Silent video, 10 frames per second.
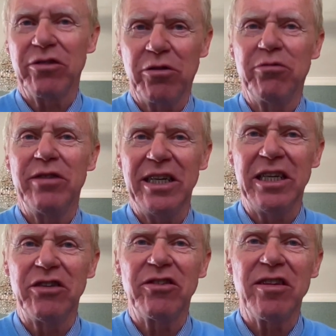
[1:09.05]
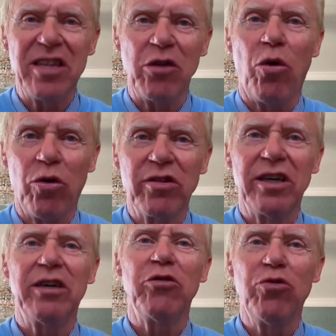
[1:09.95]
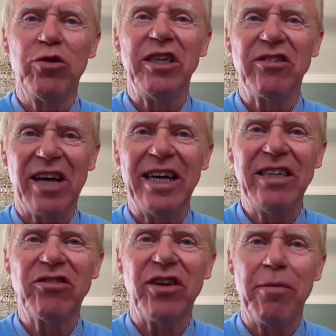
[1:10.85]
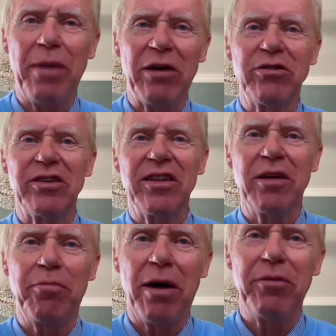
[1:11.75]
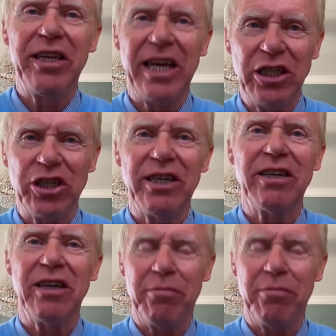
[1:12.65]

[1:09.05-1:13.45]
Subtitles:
So it is the author who decides about the publication,